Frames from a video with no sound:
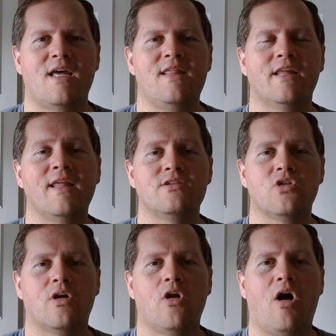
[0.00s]
I think they
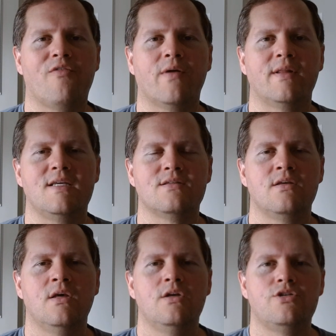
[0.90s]
started offering
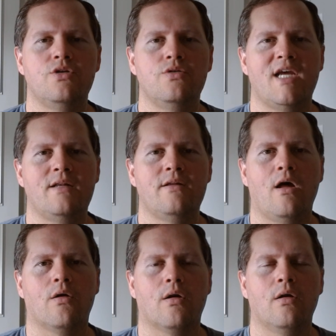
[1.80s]
these two
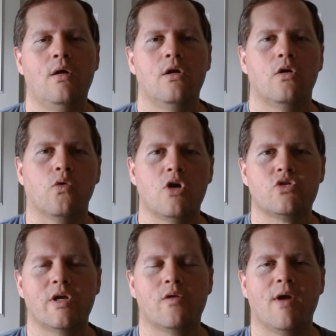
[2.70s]
$10
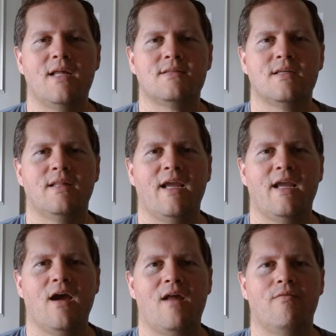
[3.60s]
grocery credits, and they
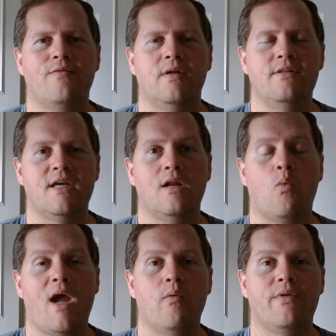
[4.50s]
kind of did
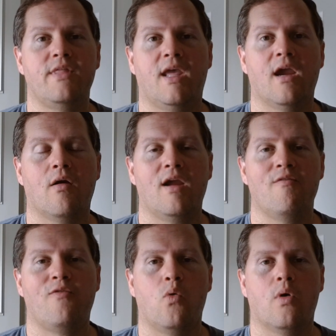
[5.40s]
away with the carrying
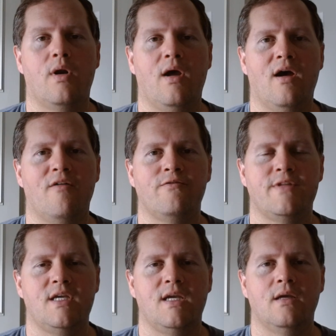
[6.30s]
forward of
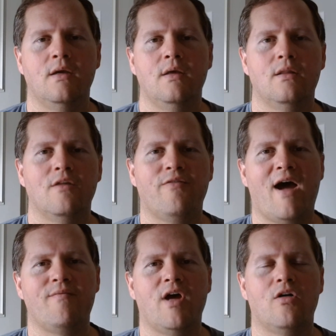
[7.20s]
the
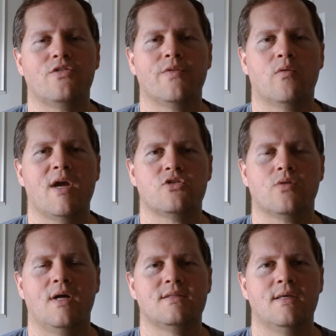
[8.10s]
$5 for the
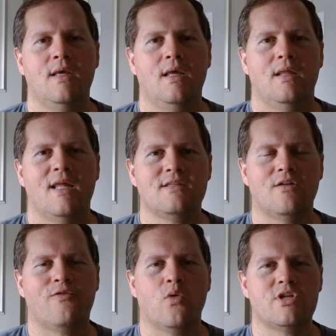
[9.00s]
restaurants. That's
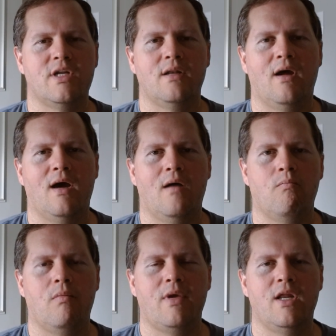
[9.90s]
unfortunate.
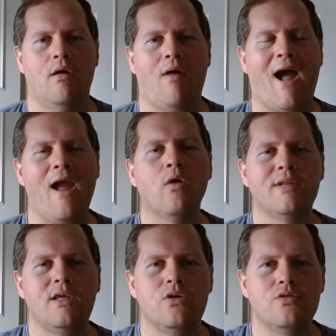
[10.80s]
I
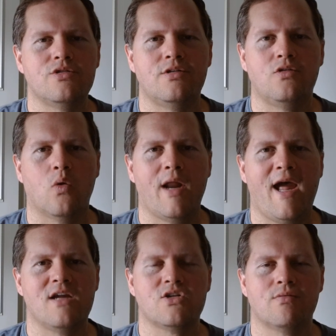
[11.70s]
only used
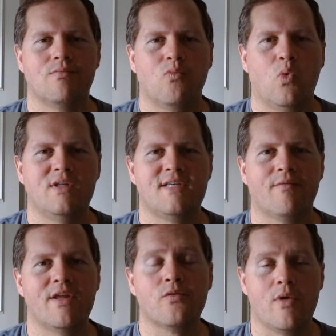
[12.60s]
DoorDash once
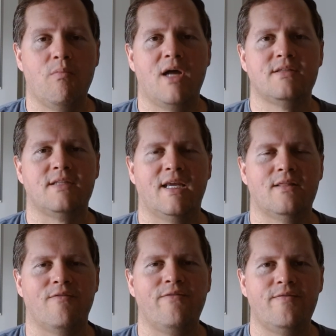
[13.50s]
every 3 months to
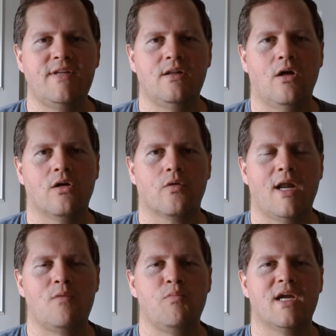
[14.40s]
get the $15
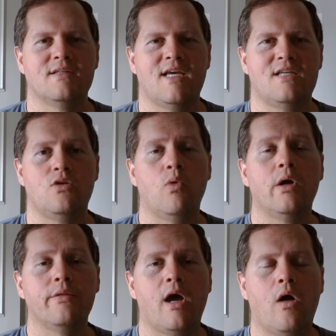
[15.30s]
credit because, as you
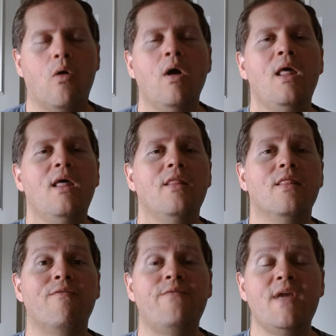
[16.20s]
well know,
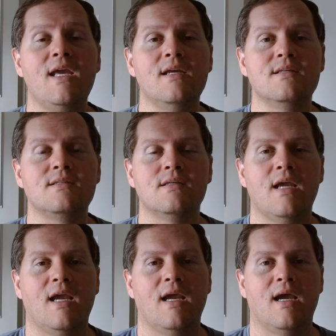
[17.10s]
the fees
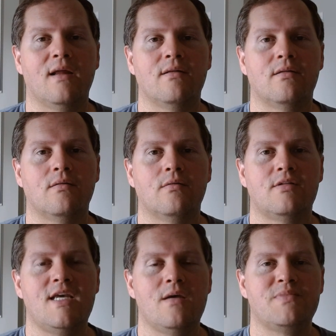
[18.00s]
and
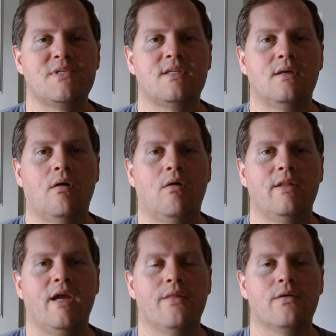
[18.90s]
tips and all
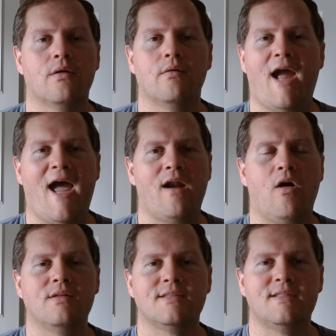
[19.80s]
the other
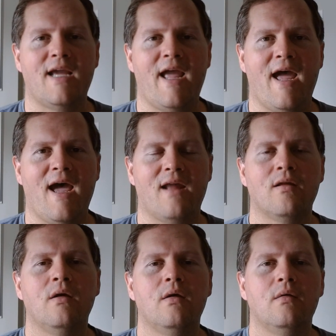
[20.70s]
add-ons that they
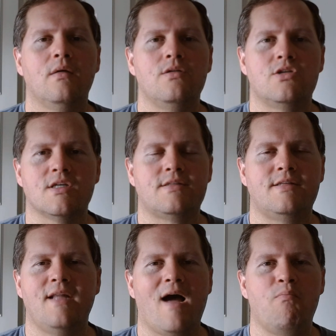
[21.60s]
had just
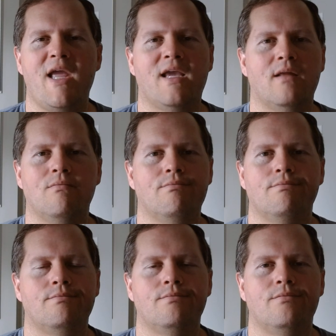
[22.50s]
did not make it
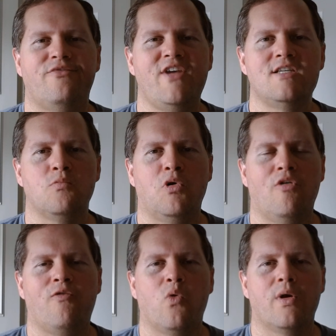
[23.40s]
feasible
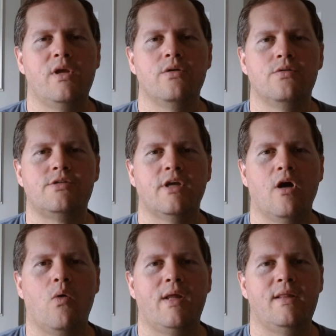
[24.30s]
for you to
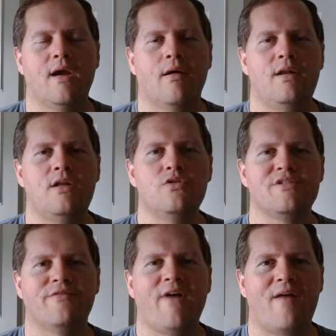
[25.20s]
go in there and
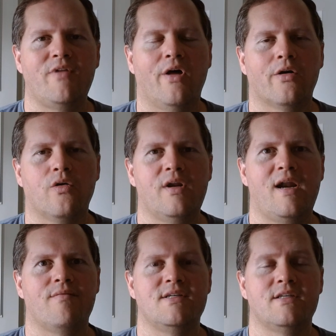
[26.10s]
use a $5 credit
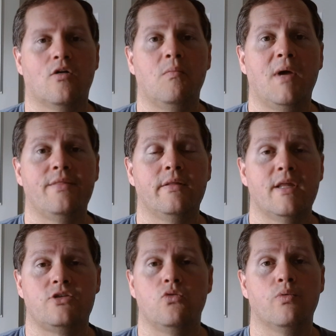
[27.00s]
every single month
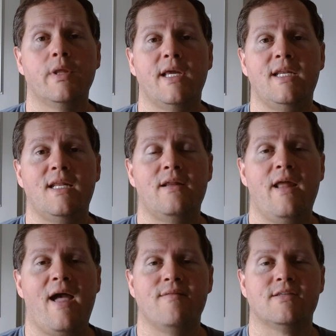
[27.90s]
unless you really needed
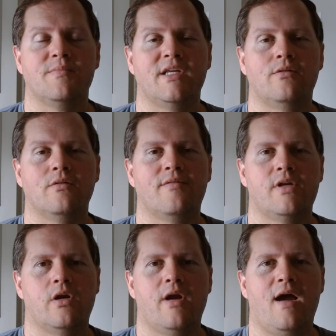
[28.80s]
to have something
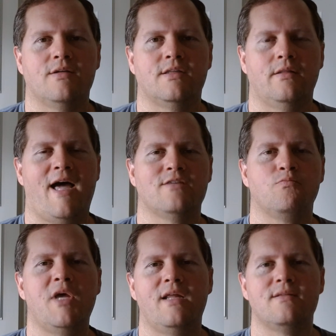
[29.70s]
delivered to your house at the last
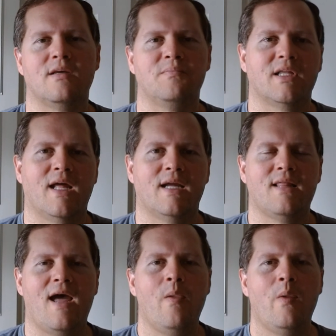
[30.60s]
minute, something like
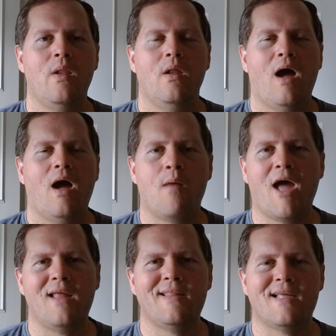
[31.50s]
that. I'm
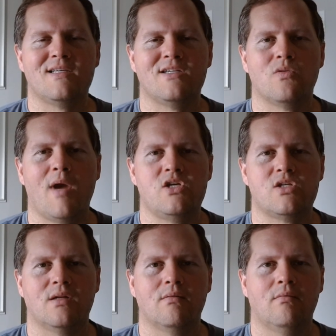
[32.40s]
not in that
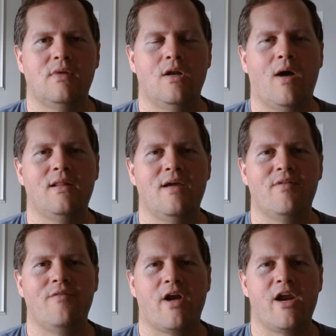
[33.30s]
situation. I live
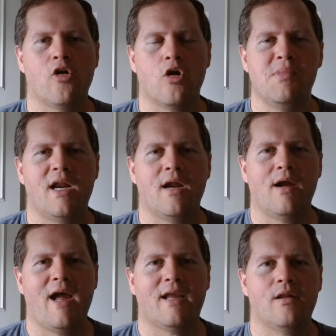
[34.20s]
in a very urban
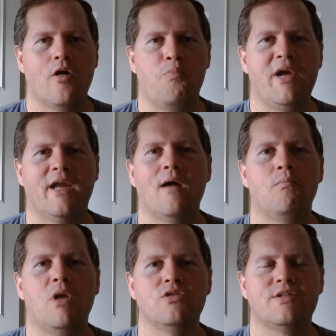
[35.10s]
area. I can go pick up
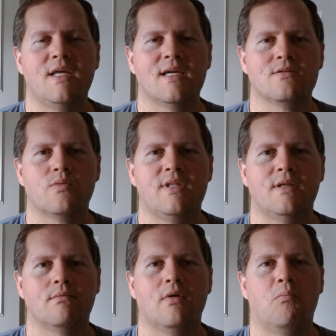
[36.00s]
most things
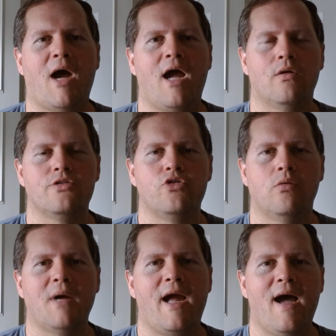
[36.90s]
within a mile or two
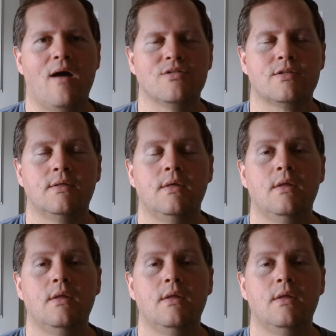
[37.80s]
of my house.